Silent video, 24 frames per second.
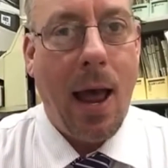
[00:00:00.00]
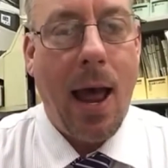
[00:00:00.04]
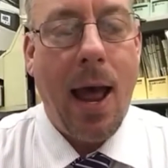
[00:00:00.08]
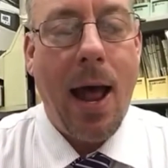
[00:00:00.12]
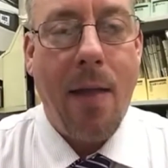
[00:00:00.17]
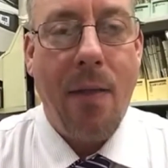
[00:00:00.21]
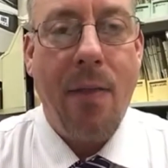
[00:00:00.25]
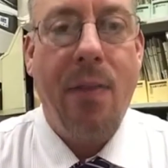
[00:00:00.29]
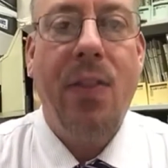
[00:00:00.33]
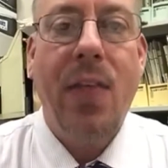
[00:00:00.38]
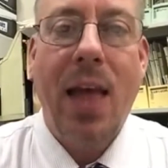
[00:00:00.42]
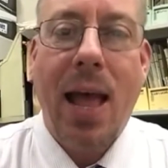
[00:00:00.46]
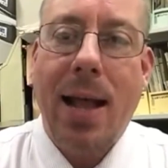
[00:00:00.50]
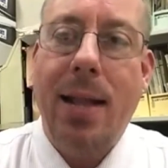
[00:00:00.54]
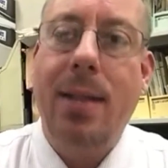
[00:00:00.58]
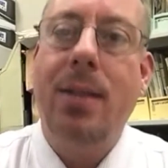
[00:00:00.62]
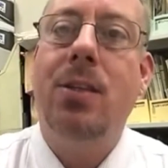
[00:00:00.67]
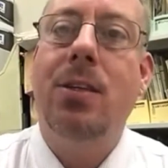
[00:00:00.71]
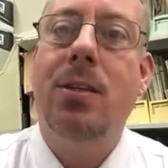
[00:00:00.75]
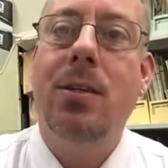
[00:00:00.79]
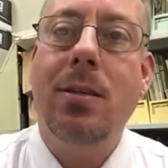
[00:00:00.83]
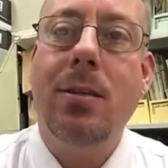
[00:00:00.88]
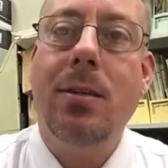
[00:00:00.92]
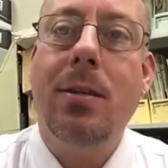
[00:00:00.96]
And
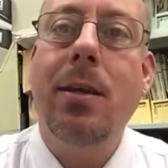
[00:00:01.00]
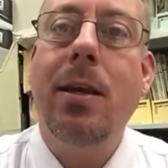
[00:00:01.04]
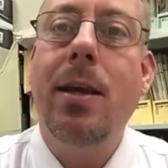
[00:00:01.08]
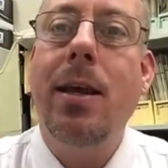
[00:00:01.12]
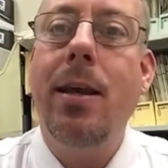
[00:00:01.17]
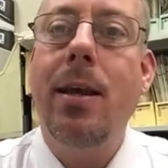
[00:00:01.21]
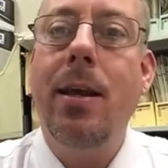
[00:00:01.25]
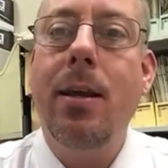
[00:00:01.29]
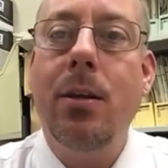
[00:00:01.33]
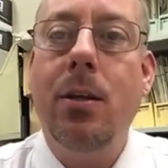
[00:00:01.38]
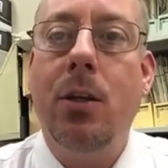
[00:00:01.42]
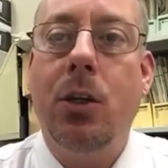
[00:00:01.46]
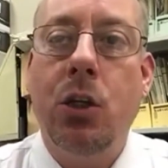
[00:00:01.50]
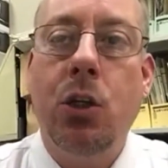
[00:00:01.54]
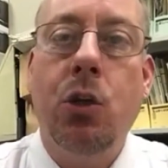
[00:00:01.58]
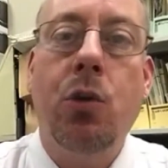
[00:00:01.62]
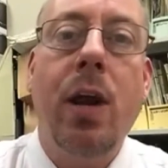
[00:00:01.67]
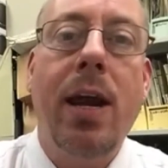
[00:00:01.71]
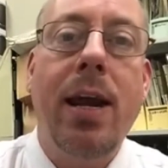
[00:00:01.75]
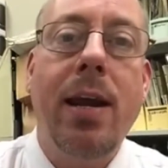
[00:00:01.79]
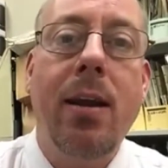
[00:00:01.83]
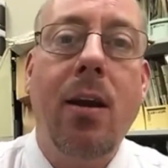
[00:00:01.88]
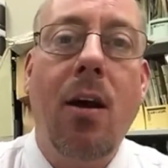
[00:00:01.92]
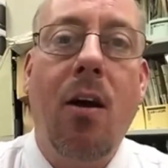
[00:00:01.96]
that's the
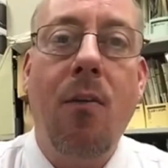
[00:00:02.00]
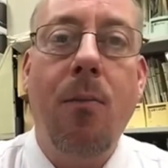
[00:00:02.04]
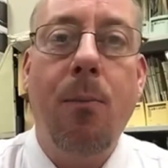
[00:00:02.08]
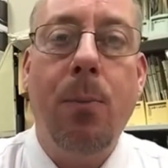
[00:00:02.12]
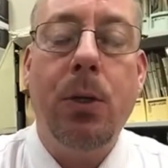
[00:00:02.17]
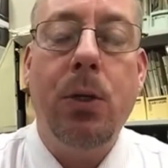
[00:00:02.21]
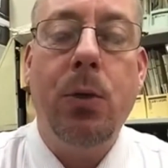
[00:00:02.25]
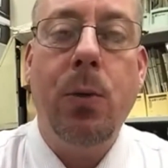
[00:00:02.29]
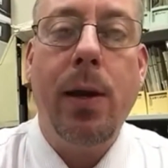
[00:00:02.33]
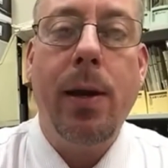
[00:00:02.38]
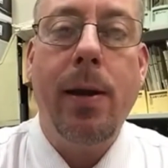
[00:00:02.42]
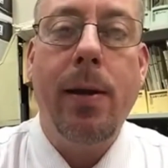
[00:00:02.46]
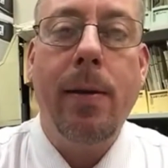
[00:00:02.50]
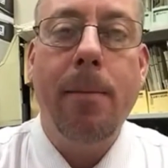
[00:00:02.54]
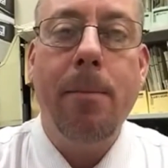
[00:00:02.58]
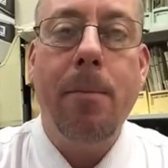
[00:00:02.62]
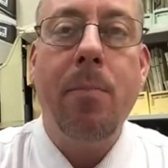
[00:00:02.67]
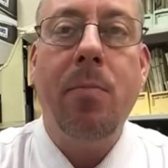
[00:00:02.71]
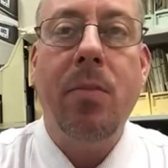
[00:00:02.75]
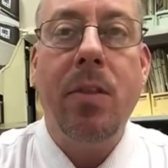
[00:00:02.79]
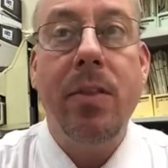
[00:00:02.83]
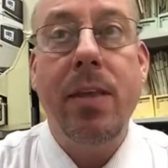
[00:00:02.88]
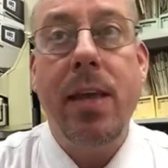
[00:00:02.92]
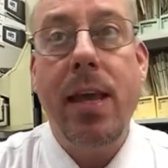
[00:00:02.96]
trade-off
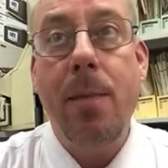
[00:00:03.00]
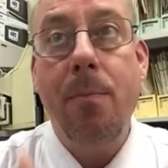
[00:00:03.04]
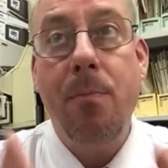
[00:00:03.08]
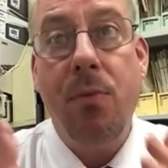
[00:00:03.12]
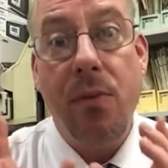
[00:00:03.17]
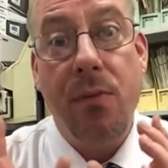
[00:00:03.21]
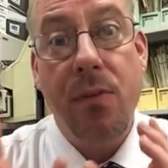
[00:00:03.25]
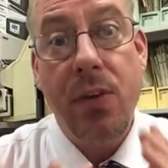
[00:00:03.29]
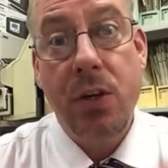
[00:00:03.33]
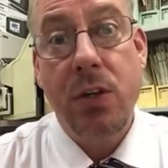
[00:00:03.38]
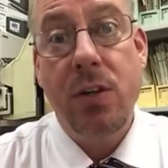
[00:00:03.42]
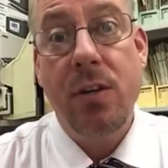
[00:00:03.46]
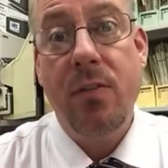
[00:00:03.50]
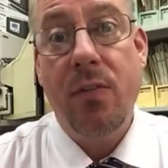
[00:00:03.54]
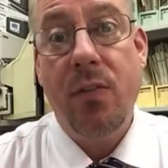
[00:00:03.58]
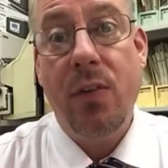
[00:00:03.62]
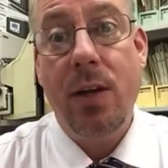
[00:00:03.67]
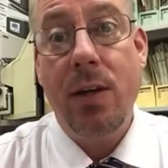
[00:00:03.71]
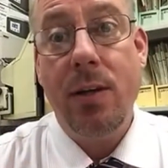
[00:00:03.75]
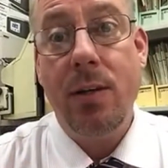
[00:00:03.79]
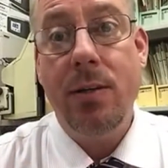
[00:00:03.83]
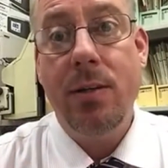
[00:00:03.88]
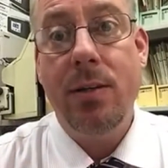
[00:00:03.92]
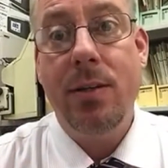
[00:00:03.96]
between the provision
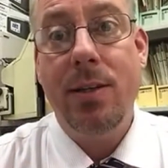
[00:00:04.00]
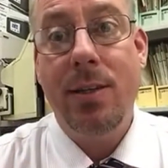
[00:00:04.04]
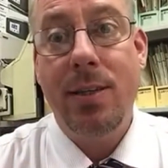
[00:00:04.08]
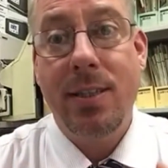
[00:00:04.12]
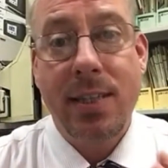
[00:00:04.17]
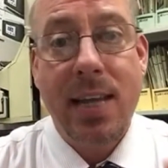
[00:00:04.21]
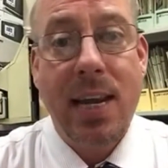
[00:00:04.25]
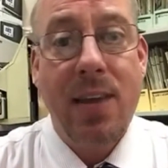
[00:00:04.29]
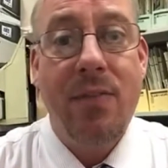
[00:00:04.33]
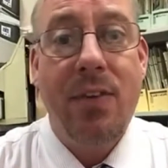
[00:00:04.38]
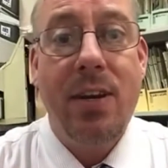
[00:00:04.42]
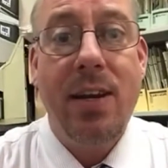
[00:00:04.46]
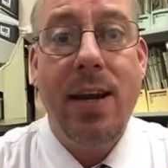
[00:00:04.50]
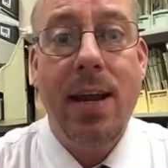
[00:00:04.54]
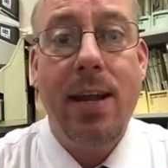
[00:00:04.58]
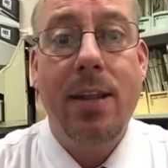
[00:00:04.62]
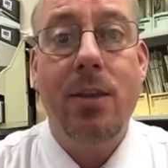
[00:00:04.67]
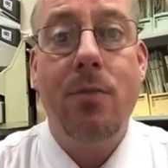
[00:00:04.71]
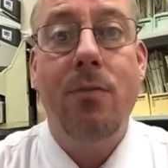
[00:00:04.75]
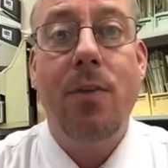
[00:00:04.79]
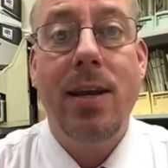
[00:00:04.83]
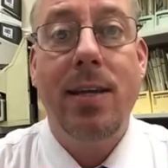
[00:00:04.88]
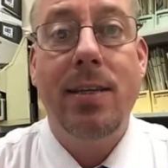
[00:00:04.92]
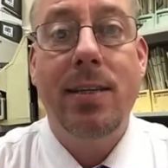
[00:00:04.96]
fund, the safety
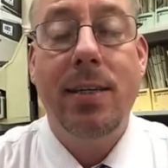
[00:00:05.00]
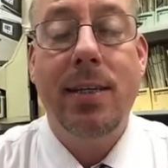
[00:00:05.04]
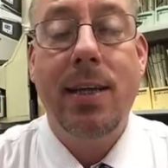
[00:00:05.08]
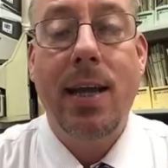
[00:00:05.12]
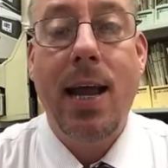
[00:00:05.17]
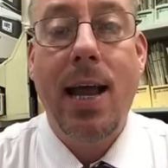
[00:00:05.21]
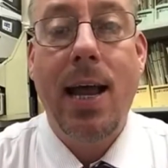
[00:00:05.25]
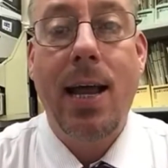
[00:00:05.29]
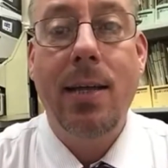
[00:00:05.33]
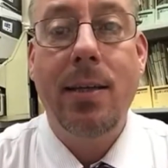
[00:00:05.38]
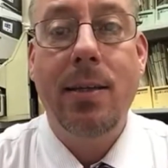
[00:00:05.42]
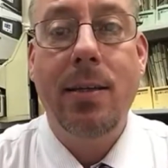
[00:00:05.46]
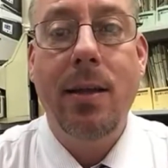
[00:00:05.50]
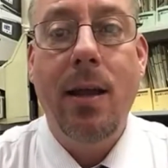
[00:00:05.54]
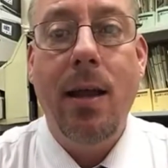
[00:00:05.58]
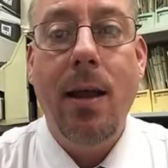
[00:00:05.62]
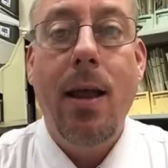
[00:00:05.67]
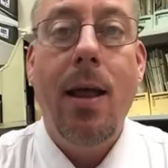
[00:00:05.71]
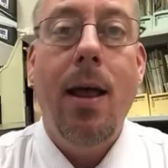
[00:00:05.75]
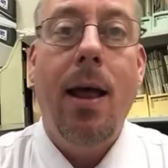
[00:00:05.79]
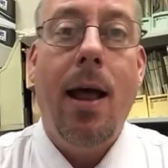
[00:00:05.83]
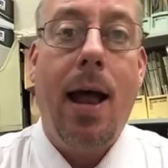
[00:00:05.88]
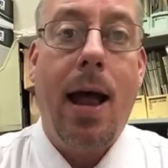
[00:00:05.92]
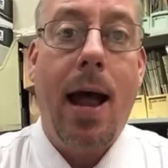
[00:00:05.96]
net that Ratesetter has,
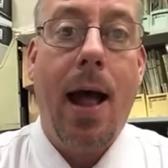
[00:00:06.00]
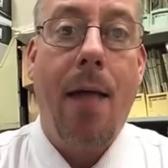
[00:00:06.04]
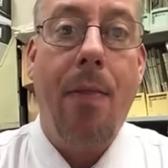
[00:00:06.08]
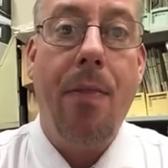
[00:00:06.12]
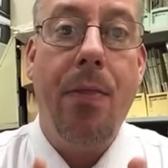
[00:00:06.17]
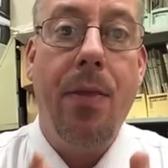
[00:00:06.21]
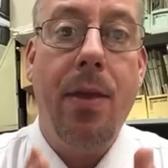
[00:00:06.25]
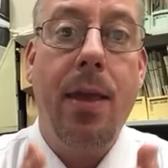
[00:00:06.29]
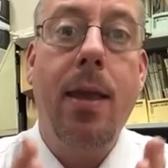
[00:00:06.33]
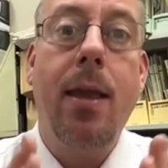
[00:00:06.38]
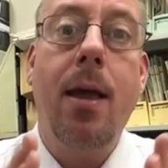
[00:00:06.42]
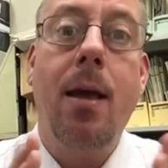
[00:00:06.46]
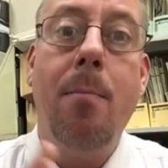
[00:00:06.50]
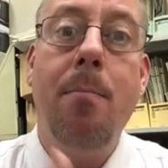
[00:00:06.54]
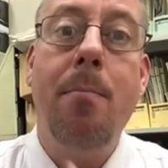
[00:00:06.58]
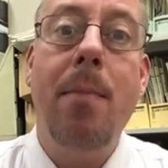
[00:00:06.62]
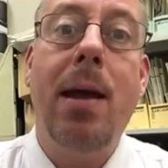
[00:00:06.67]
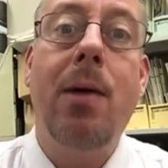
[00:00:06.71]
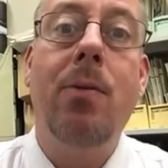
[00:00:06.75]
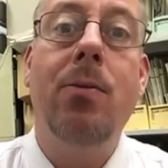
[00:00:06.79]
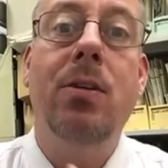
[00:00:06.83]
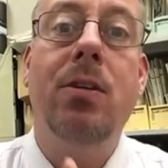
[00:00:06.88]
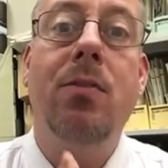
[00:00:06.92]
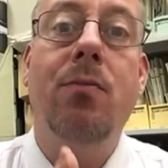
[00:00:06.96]
and the
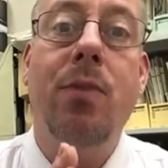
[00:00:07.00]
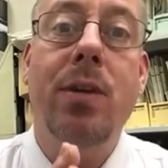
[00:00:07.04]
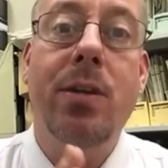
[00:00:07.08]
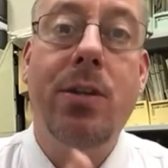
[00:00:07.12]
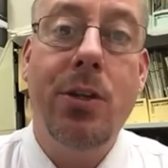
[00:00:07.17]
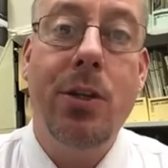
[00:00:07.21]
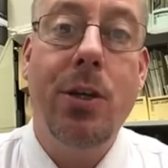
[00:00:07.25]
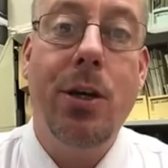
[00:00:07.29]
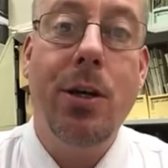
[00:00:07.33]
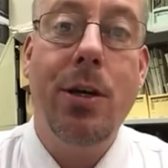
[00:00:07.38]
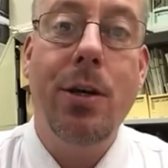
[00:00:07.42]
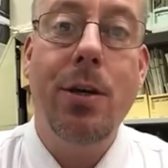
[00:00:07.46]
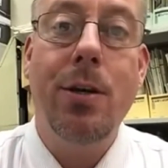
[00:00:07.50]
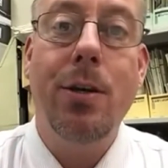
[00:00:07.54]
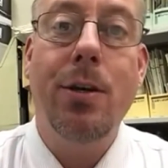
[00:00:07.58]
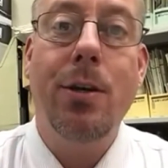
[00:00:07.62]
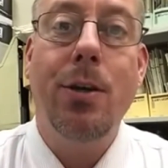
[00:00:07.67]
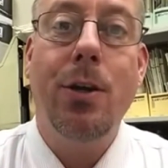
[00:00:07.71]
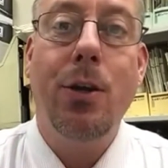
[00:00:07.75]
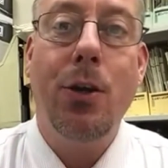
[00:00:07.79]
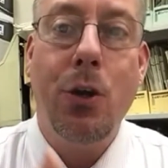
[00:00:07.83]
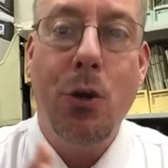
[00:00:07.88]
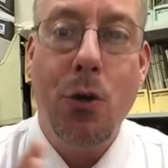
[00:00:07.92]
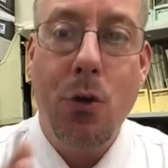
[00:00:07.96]
amount of return
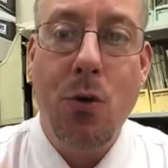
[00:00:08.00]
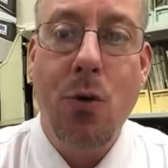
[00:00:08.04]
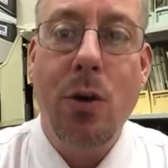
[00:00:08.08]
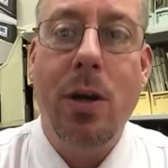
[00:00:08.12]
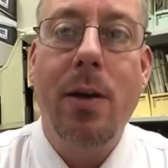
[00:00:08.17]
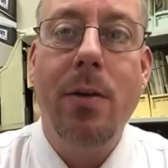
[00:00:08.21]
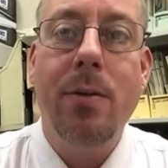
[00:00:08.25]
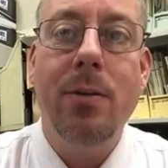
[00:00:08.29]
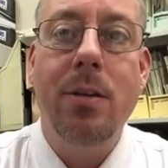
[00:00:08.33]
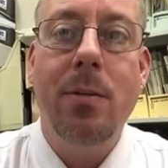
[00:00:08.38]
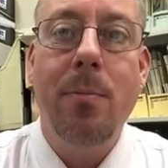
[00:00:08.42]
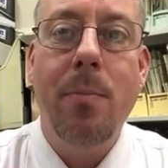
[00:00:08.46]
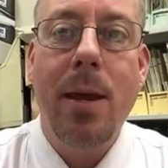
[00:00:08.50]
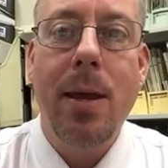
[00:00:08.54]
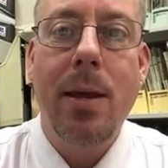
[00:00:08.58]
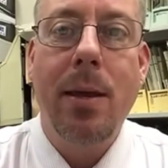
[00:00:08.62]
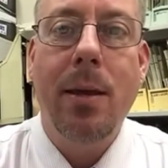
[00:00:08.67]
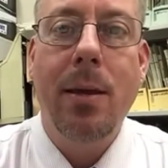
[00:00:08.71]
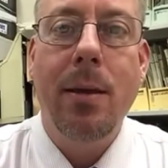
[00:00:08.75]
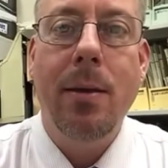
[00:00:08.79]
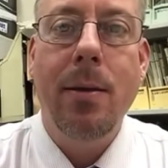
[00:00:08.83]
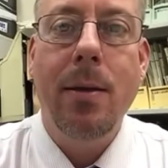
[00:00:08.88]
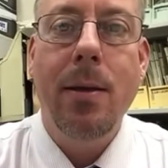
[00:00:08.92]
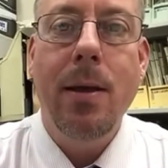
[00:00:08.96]
you're going to
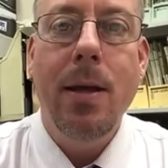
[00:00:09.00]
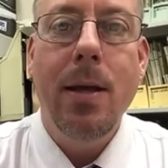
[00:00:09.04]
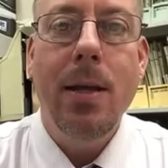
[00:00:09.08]
make.